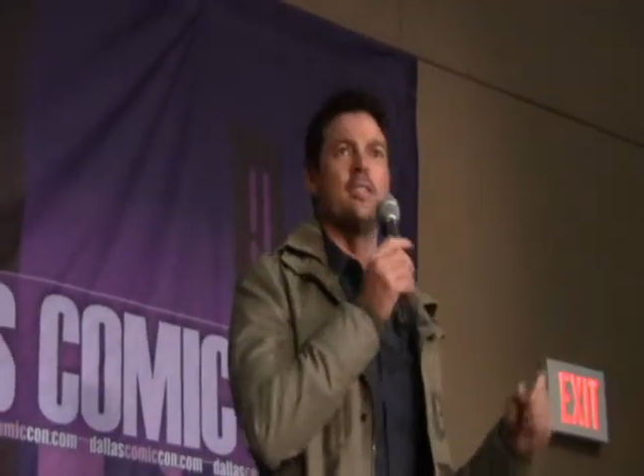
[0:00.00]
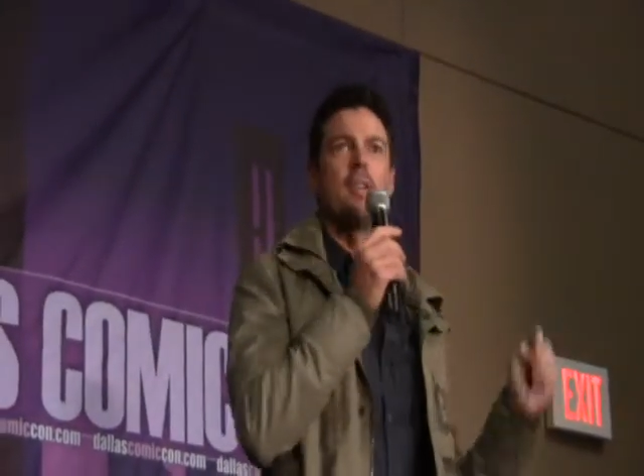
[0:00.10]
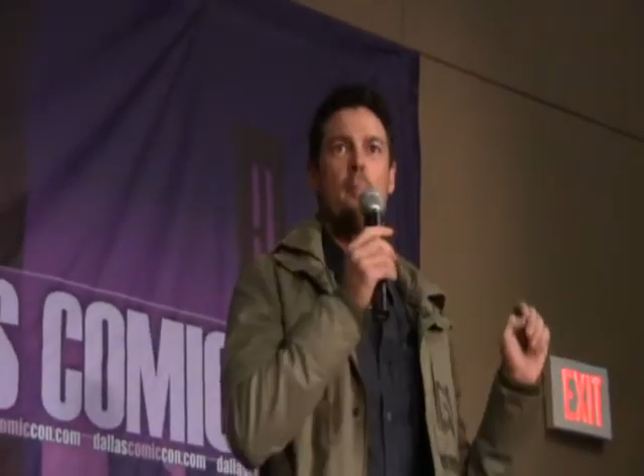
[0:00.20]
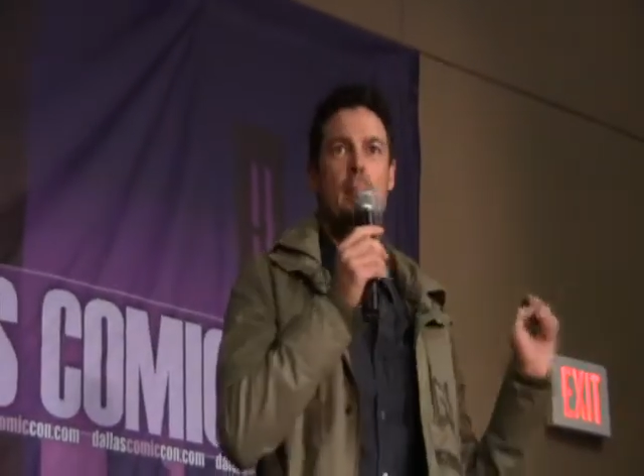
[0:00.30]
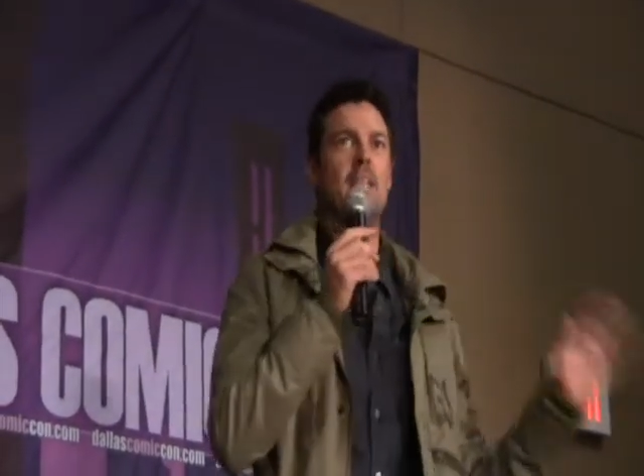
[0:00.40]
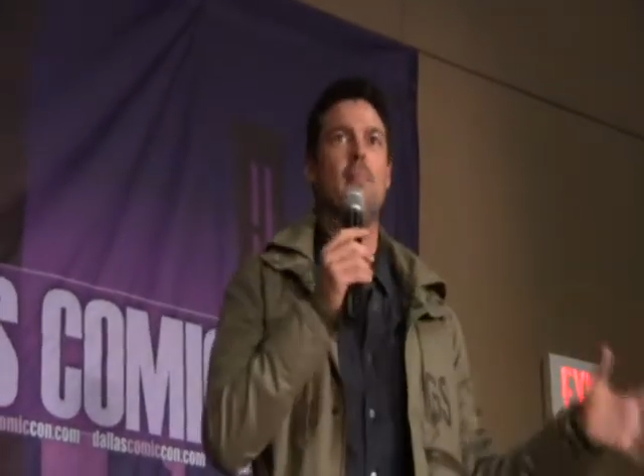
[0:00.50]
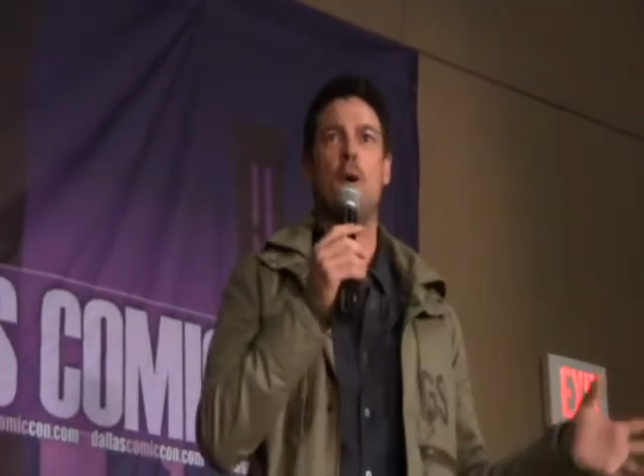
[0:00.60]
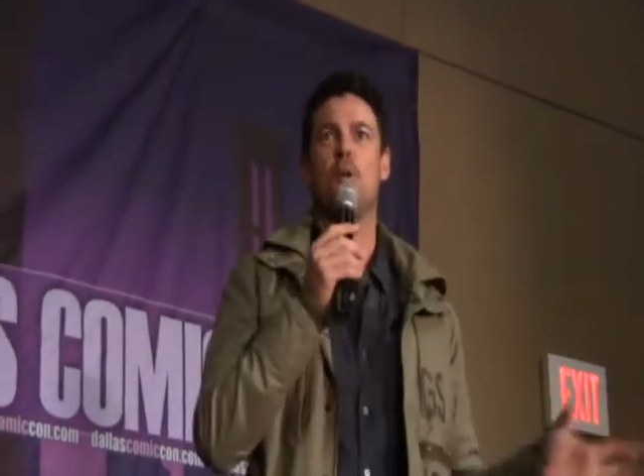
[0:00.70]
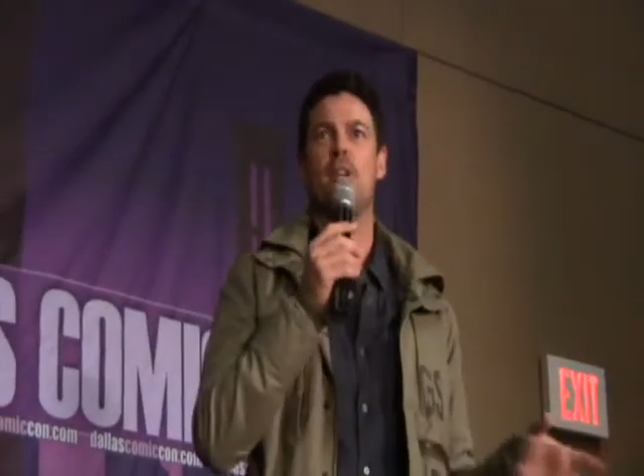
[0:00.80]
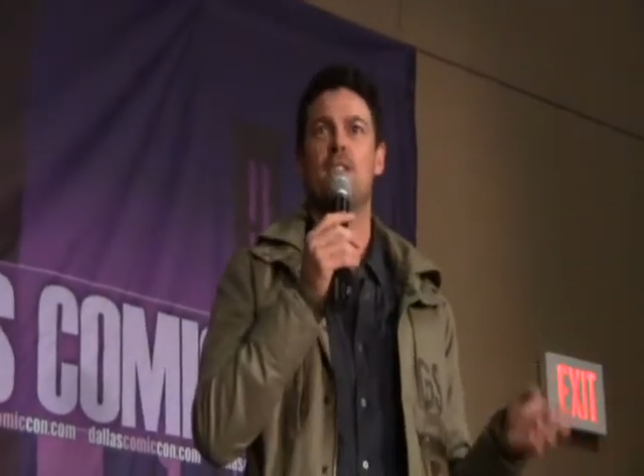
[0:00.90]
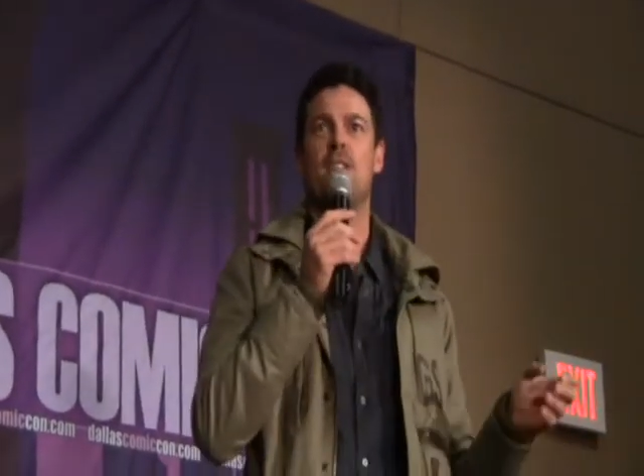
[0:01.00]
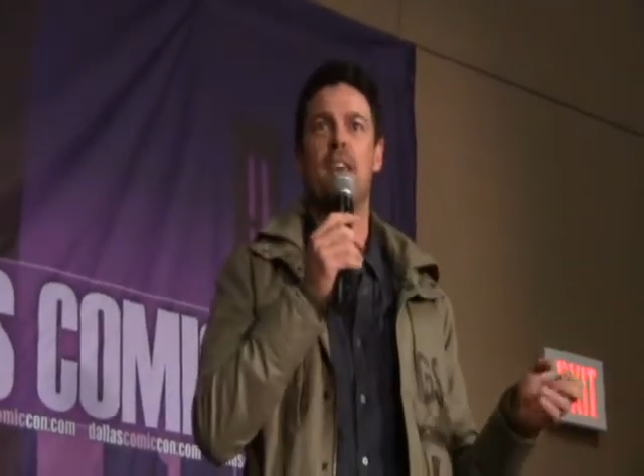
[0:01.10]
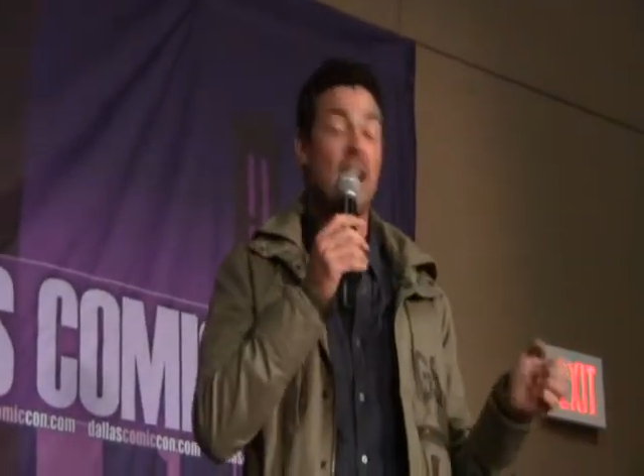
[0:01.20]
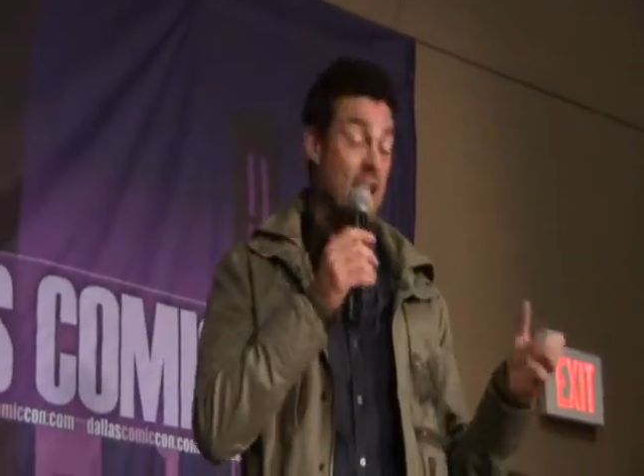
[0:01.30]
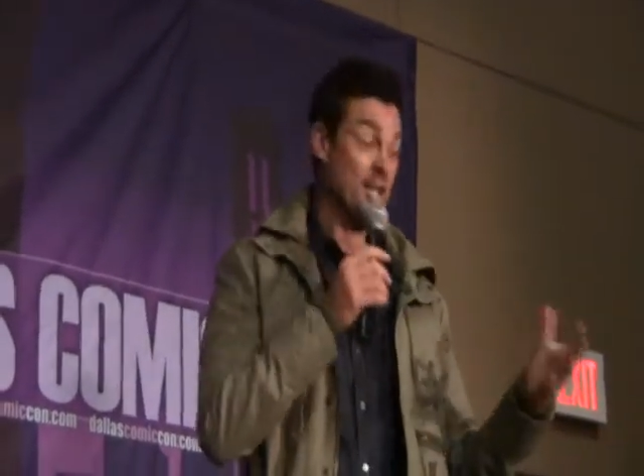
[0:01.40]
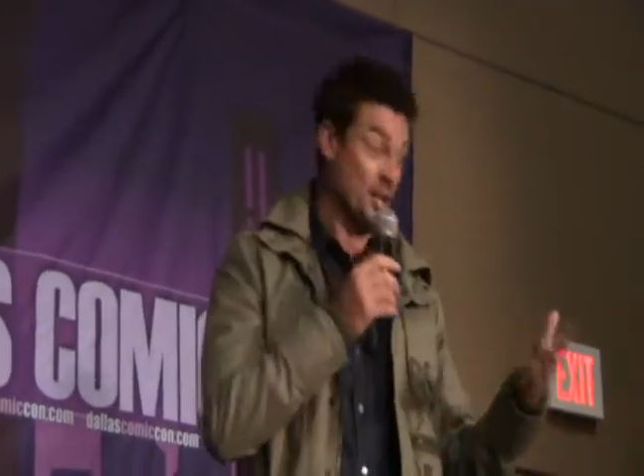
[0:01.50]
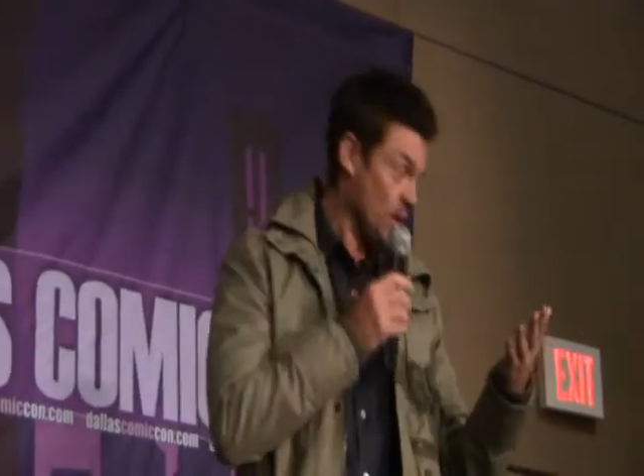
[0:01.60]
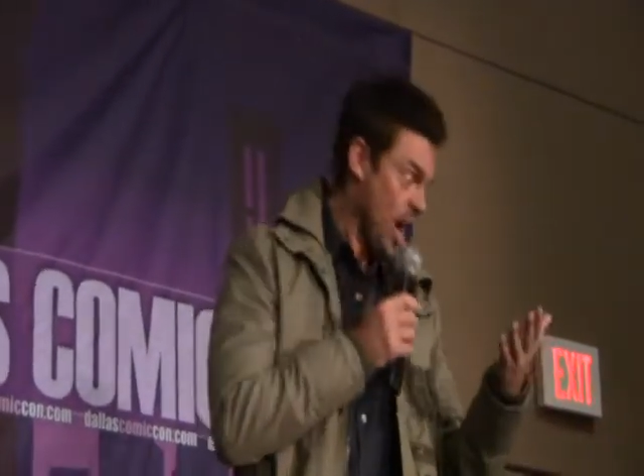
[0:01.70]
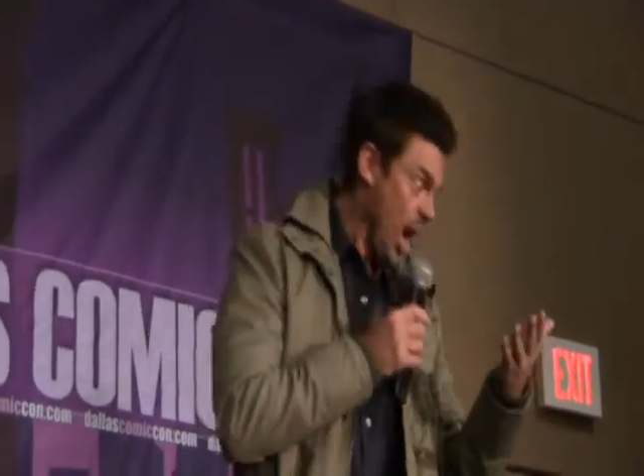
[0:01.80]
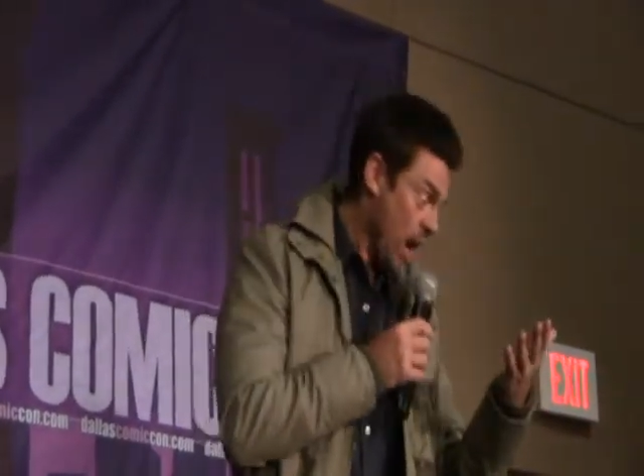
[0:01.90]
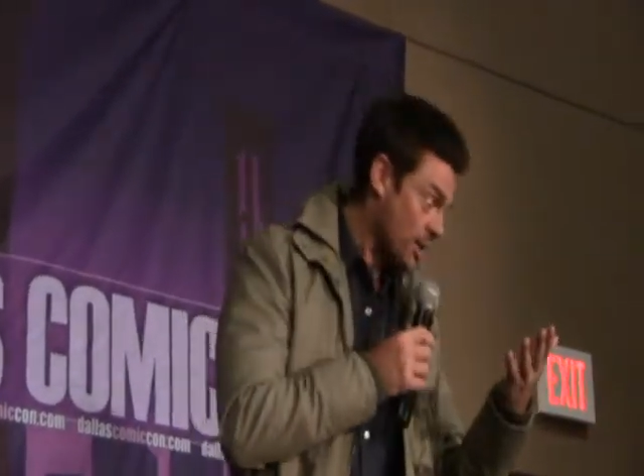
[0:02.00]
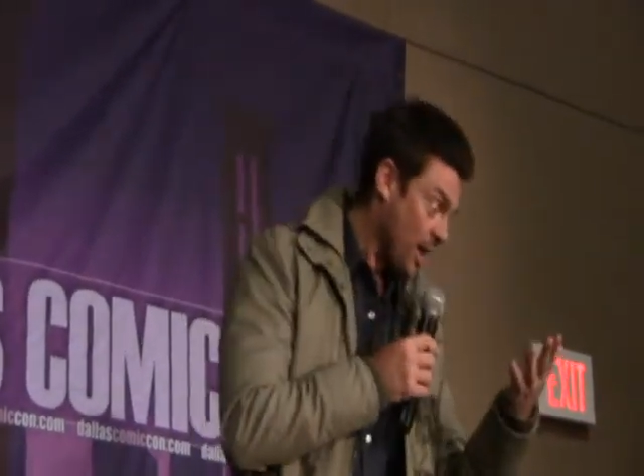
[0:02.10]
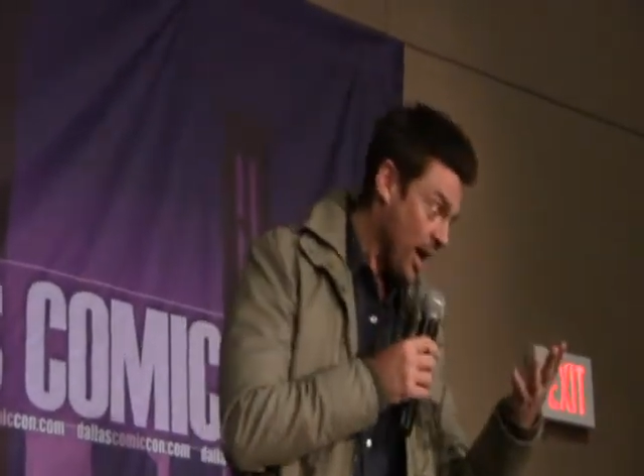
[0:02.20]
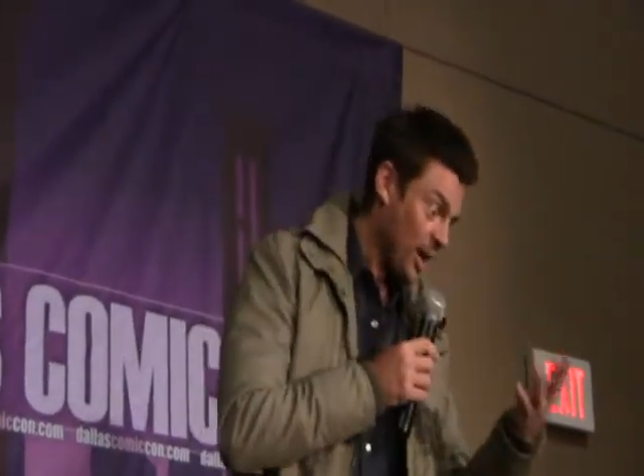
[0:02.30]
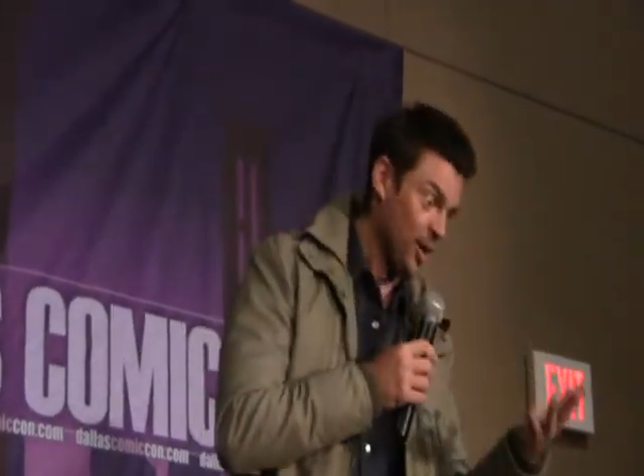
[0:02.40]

is completely bogus, and he was like,